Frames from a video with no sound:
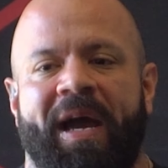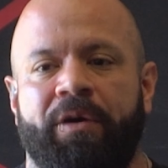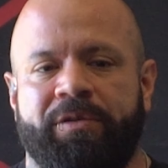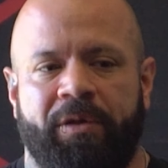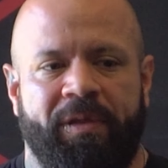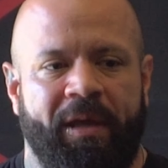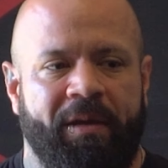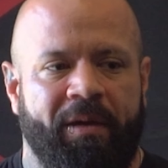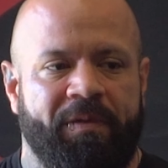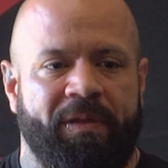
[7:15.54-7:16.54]
I also
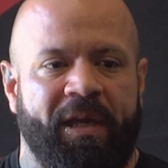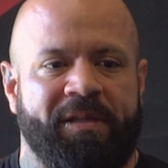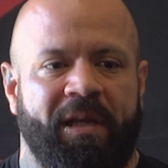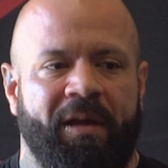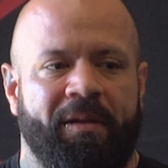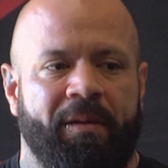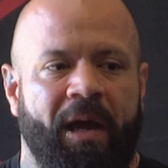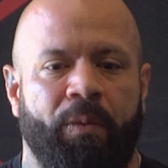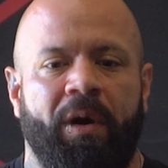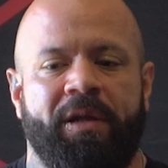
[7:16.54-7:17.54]
think of the things that
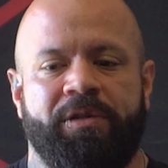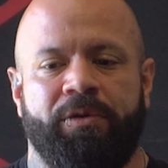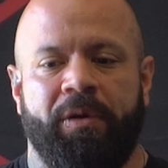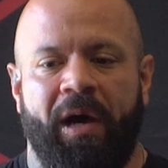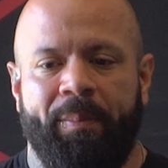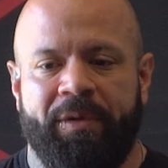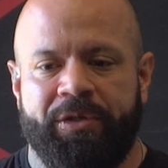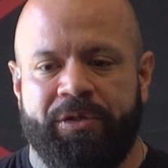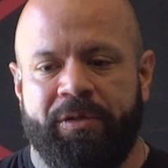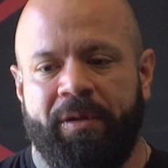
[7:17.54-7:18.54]
I wanted to
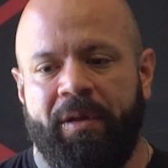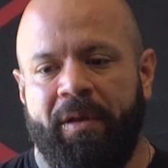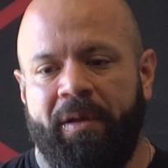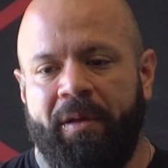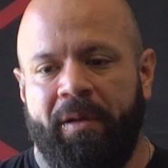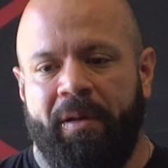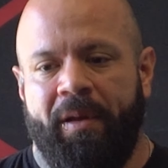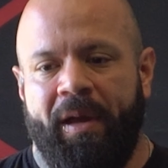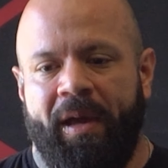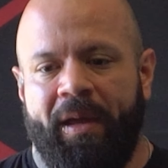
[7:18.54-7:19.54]
accomplish,
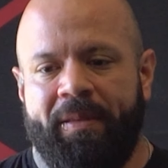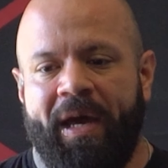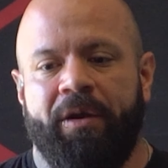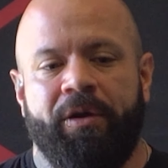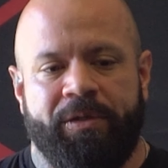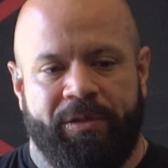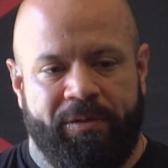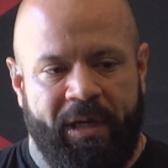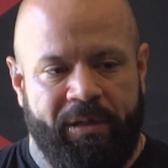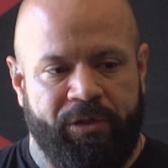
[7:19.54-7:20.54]
and that
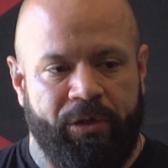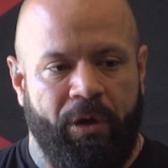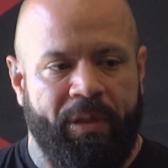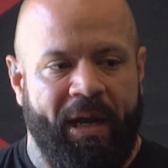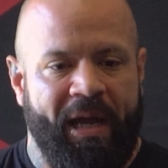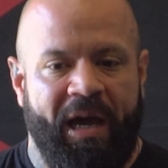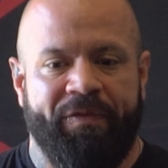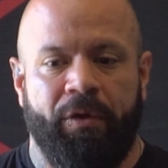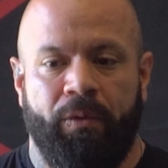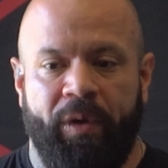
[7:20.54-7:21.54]
hurts. And to know that I
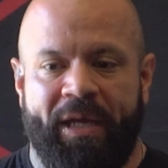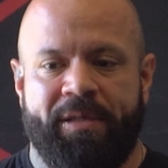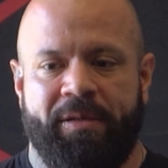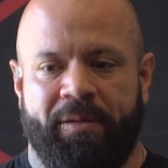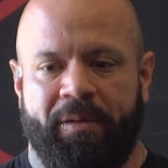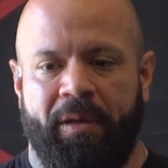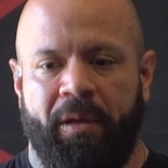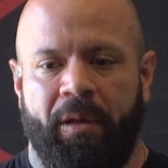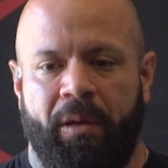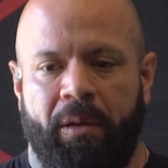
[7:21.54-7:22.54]
have to wait
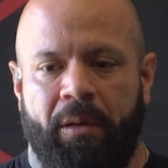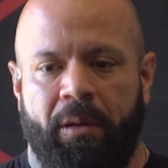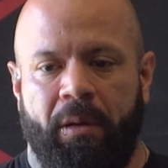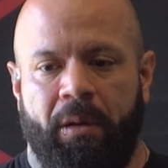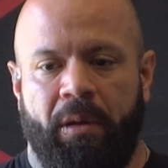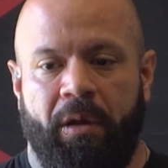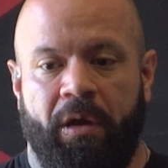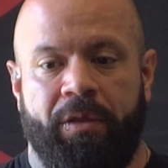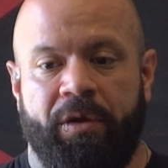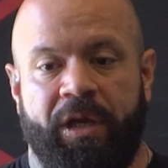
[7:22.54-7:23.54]

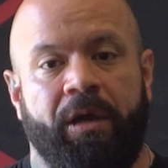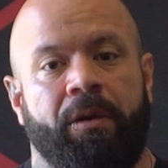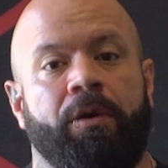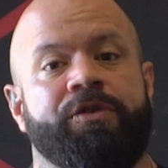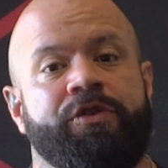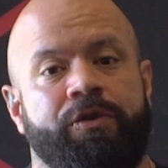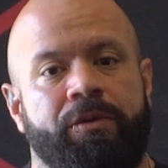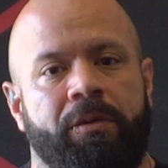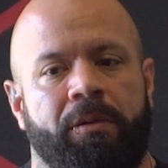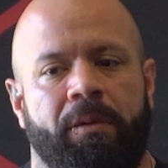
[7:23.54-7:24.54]
another year or two
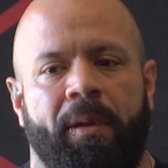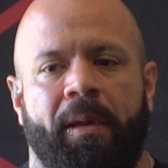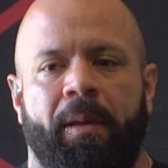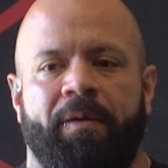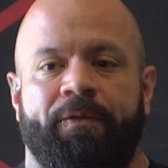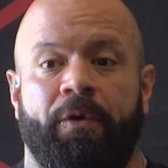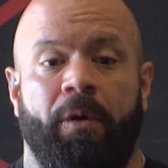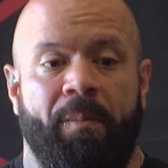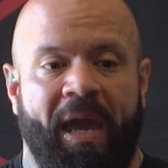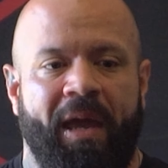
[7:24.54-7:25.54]

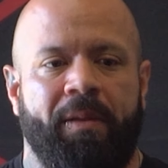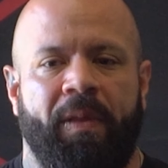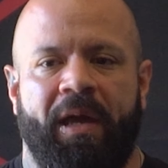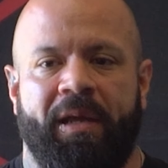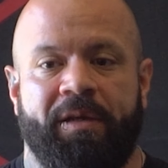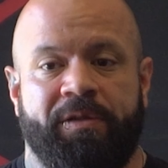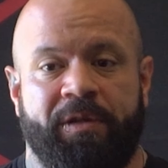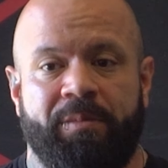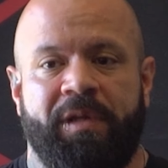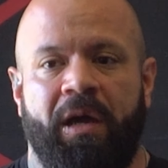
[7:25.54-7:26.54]
for a man that is
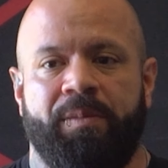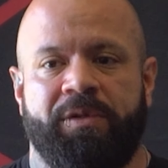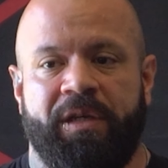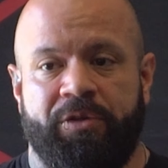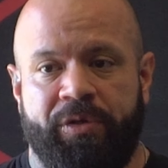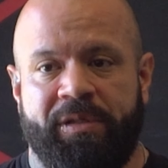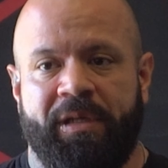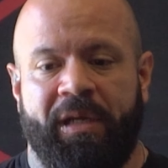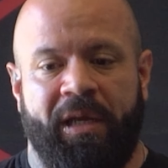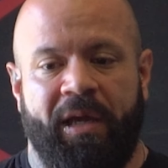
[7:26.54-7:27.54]
sometimes
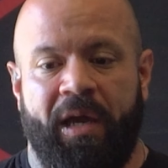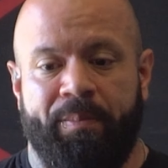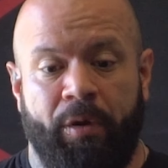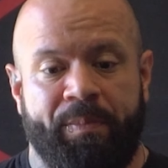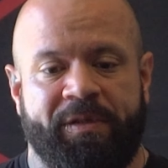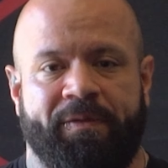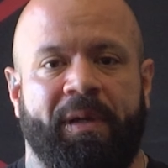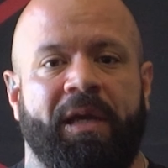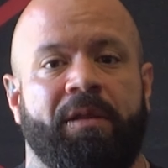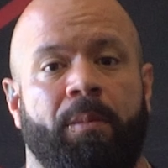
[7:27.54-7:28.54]
intrinsically and
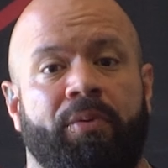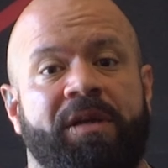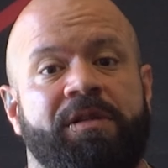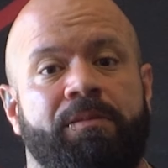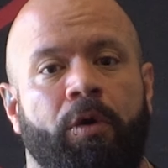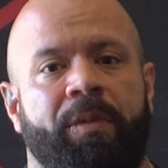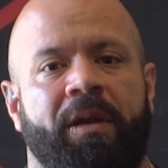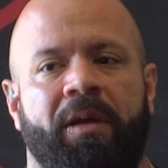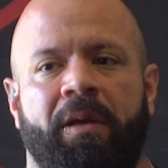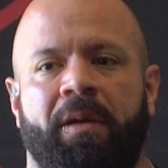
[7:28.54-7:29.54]
purposefully in the present
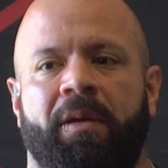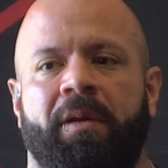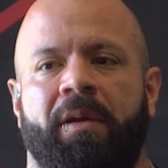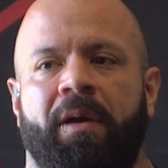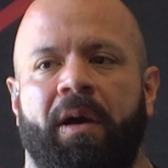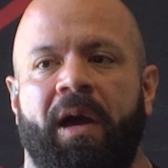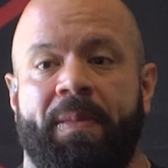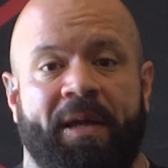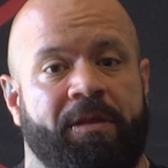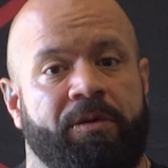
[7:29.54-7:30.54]
moment,
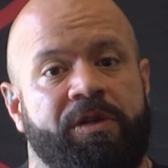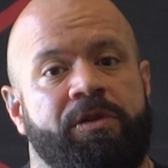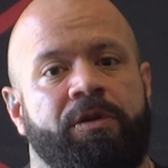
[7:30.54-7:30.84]
and that there is